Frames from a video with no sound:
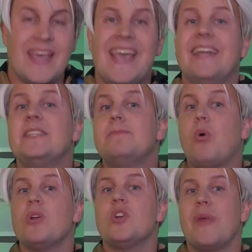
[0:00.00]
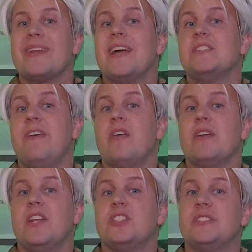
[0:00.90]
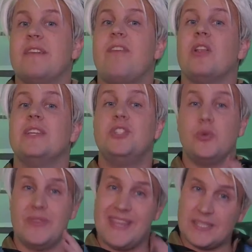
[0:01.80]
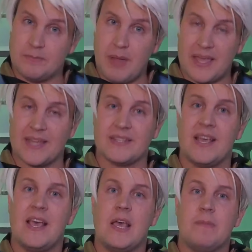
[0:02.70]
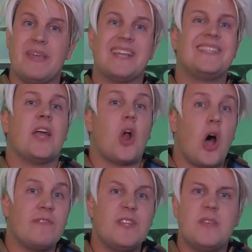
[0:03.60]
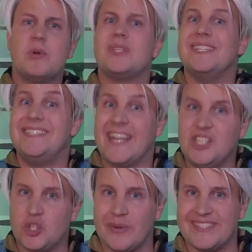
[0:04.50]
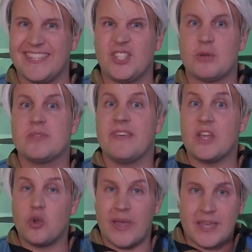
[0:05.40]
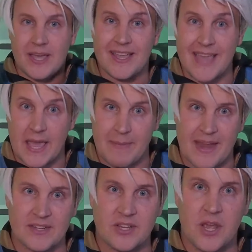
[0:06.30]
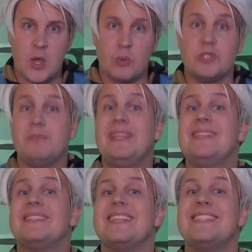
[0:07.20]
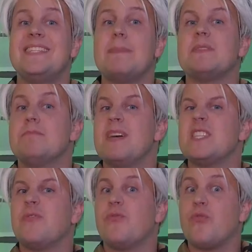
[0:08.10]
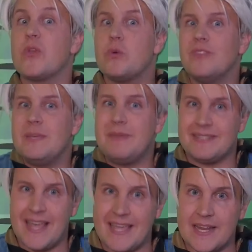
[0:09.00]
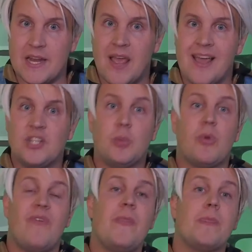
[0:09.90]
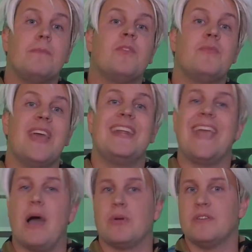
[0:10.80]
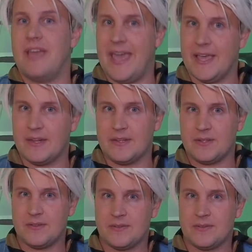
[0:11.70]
It is important to recognize fail conditions that fall into this bucket because they are often the most dangerous in terms of a quick game end, which means that steps must frequently be taken to prevent them from getting out of hand.